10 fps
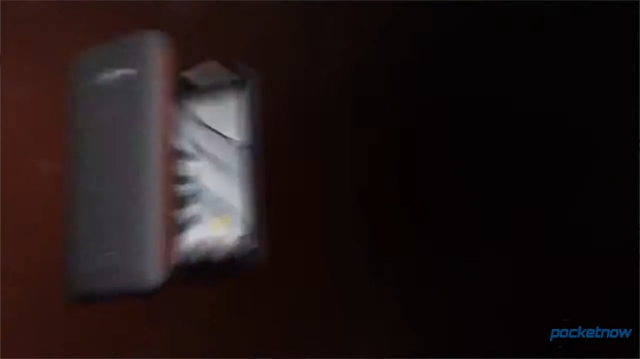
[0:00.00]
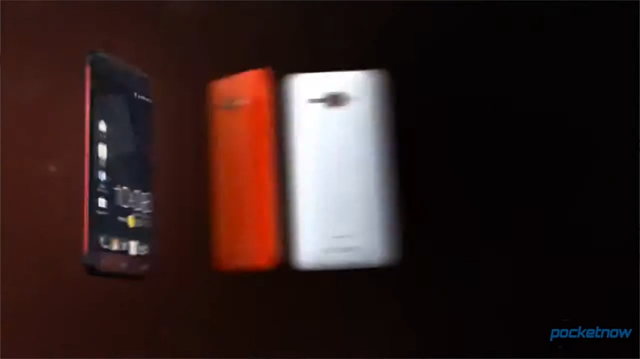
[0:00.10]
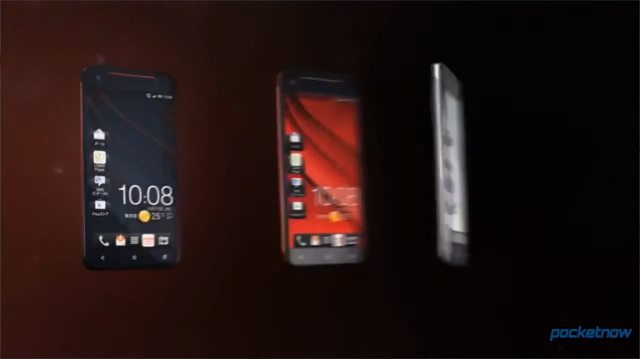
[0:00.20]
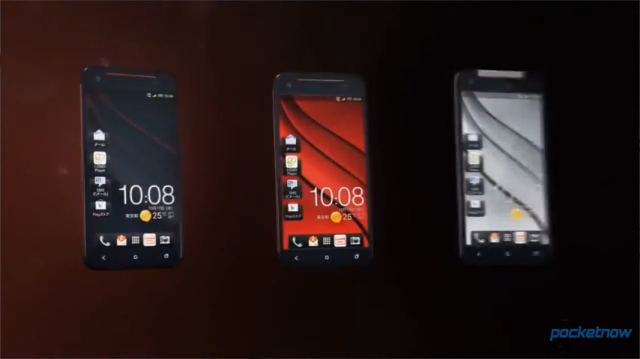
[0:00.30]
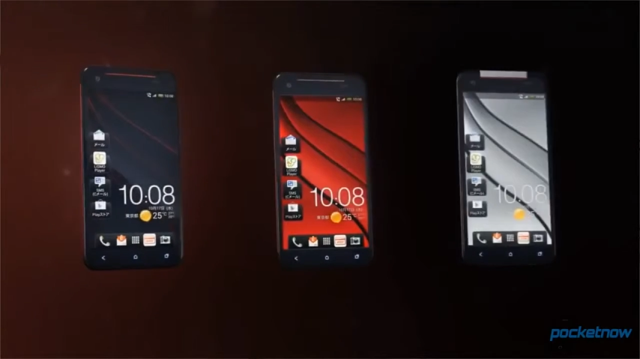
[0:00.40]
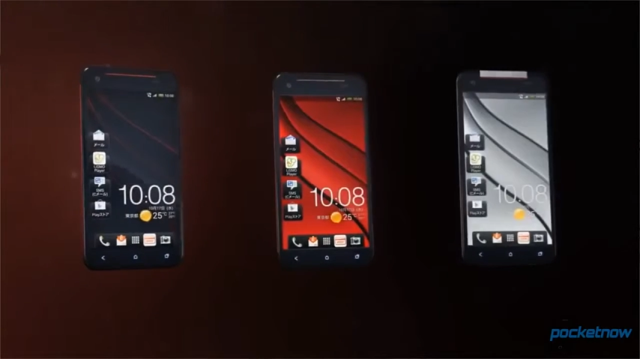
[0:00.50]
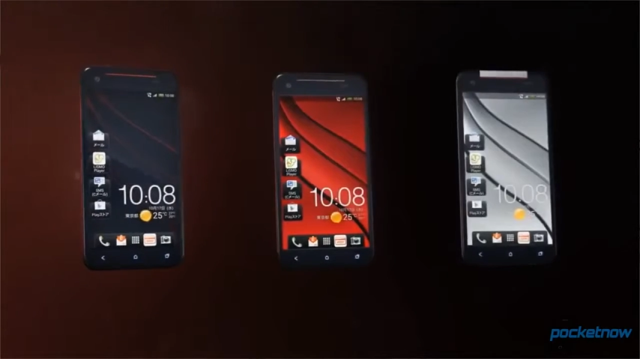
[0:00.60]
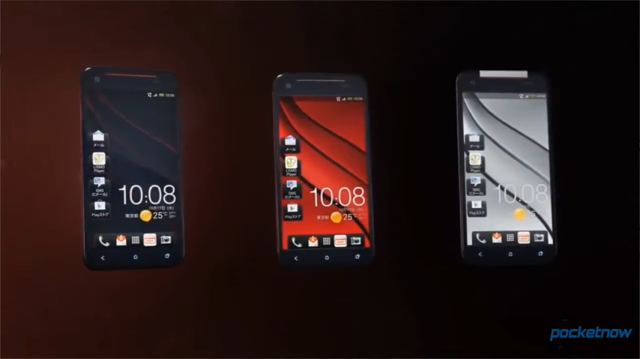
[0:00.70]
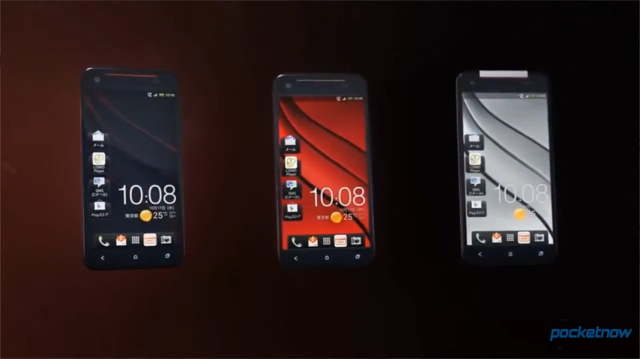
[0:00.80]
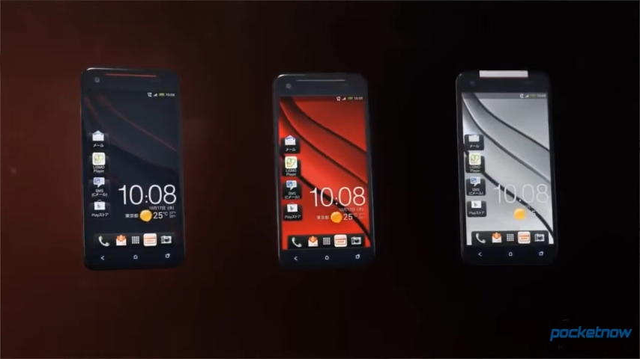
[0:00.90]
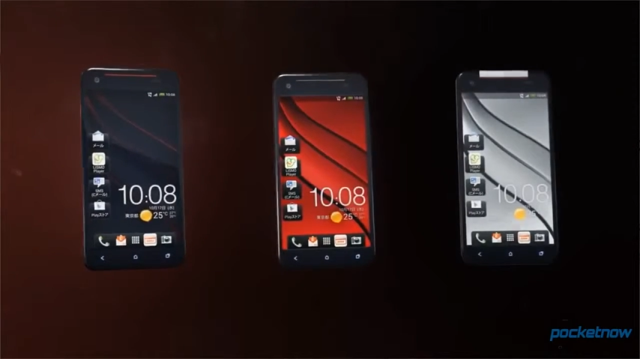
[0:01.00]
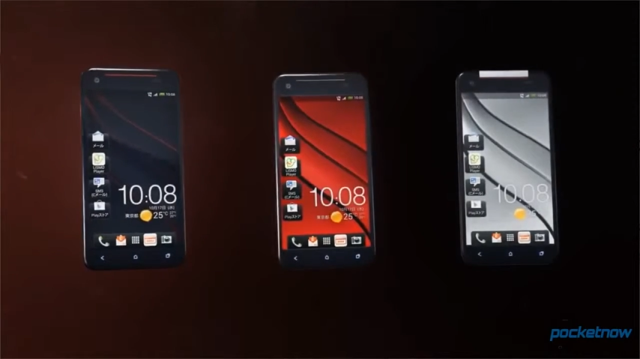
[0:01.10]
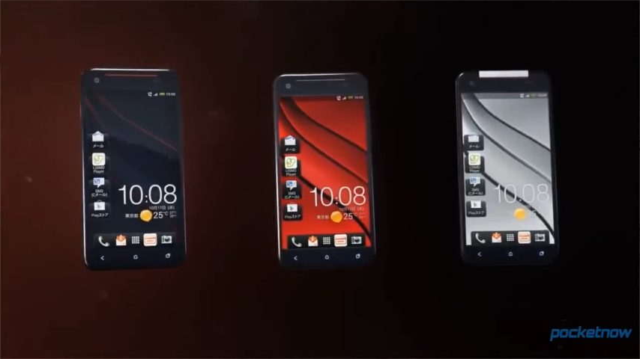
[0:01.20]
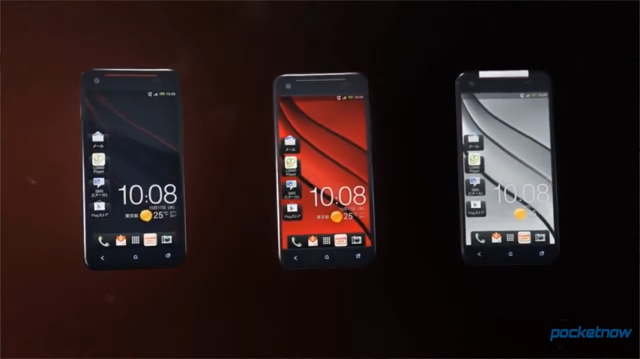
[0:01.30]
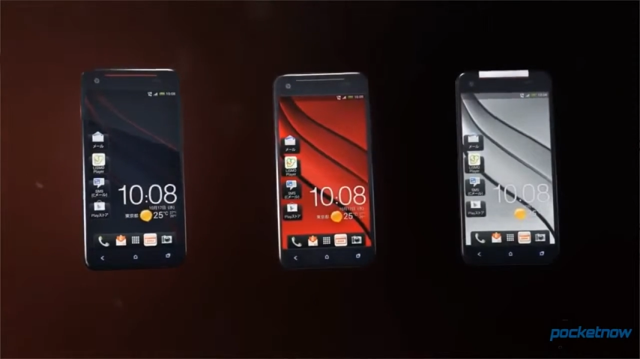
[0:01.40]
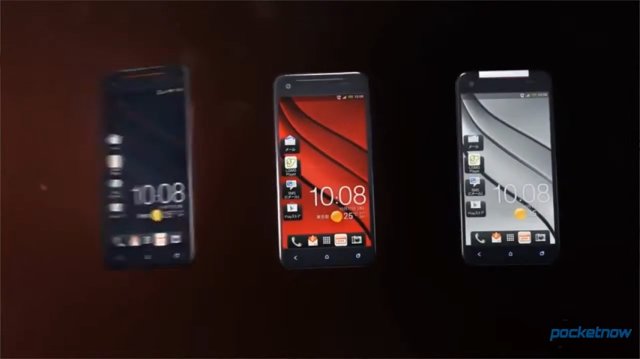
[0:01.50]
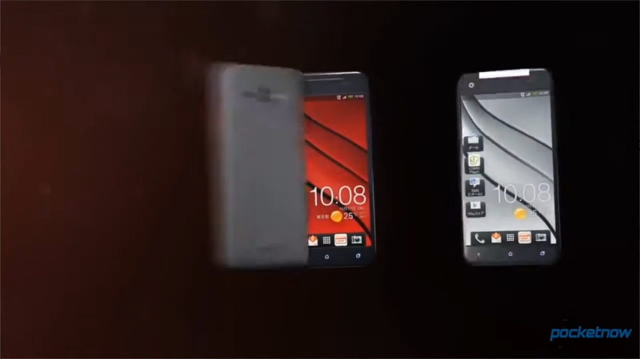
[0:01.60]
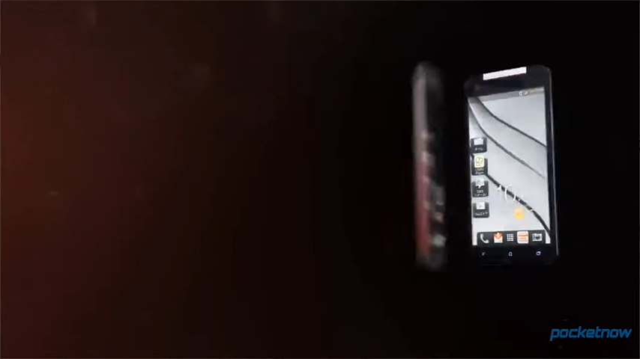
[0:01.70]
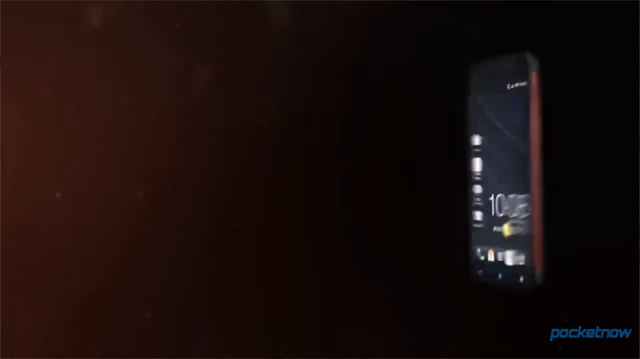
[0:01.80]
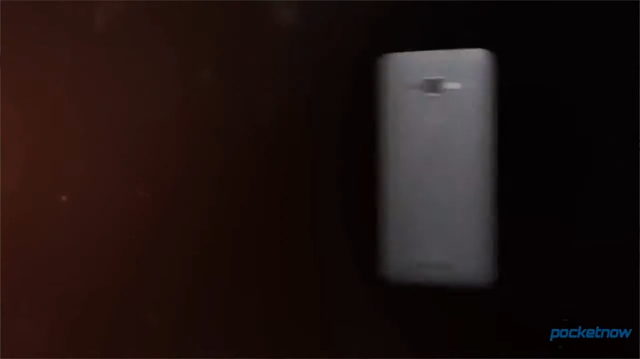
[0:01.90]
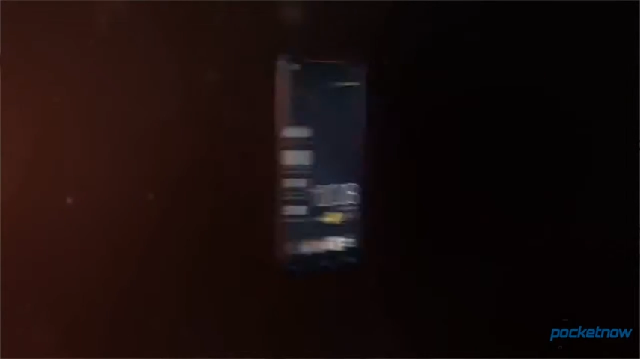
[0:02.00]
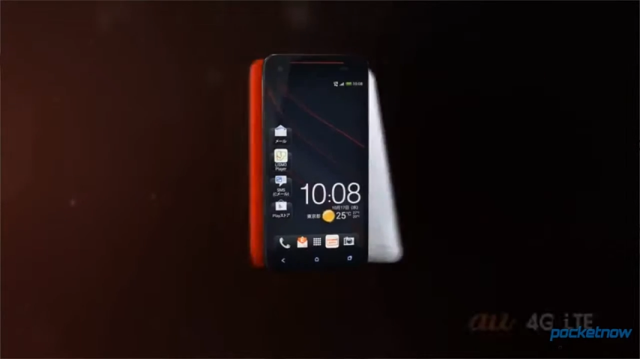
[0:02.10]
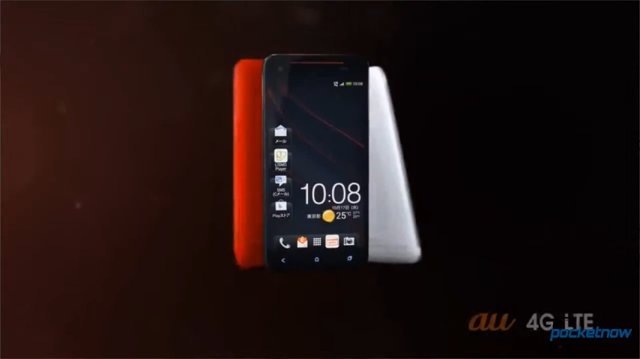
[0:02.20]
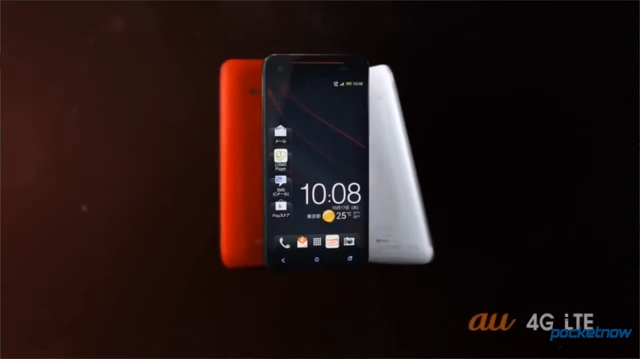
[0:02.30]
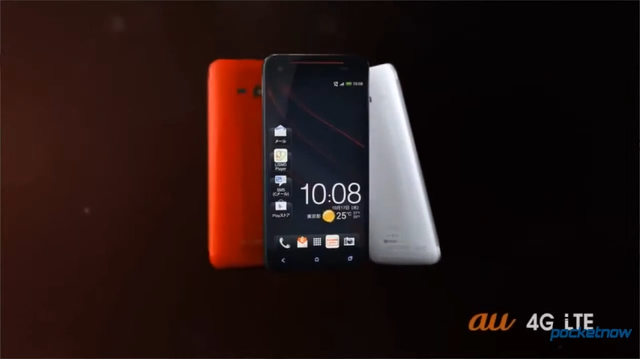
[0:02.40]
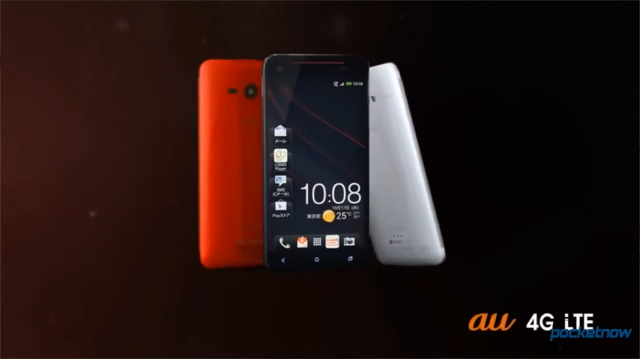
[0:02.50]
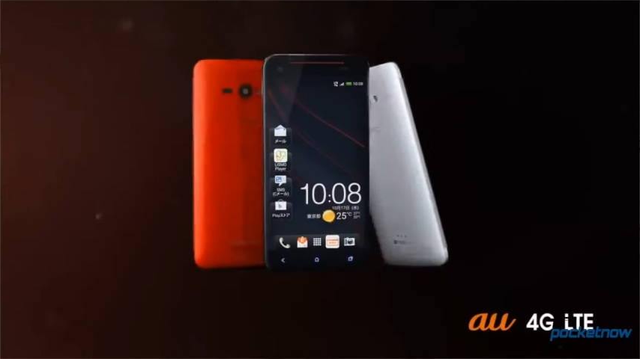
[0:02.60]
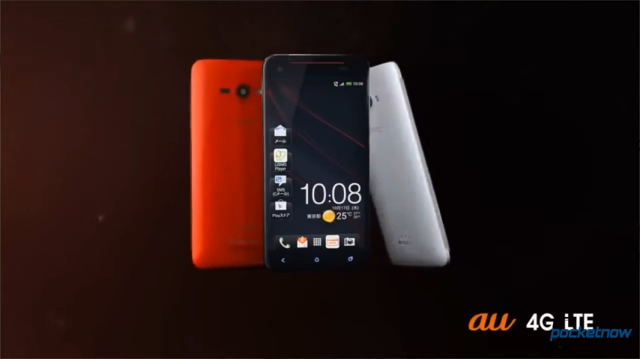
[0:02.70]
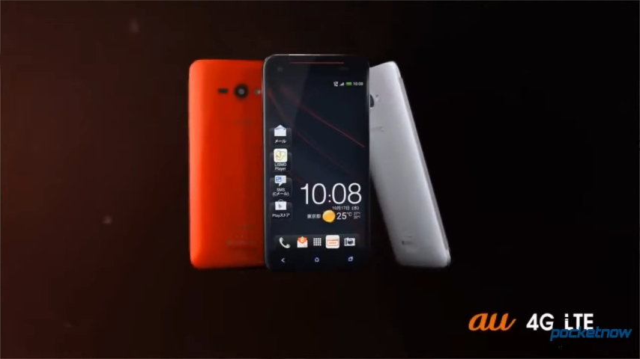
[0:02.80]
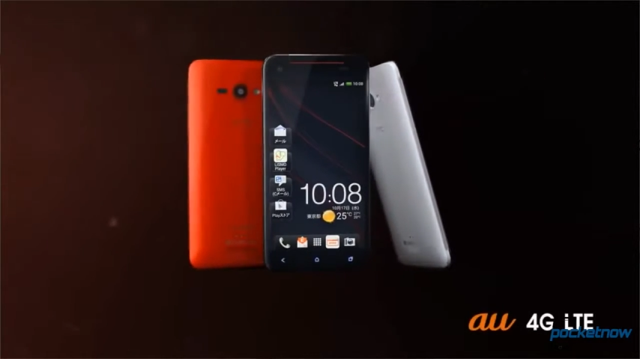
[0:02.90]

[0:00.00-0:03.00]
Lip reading: [unreadable: no face in view]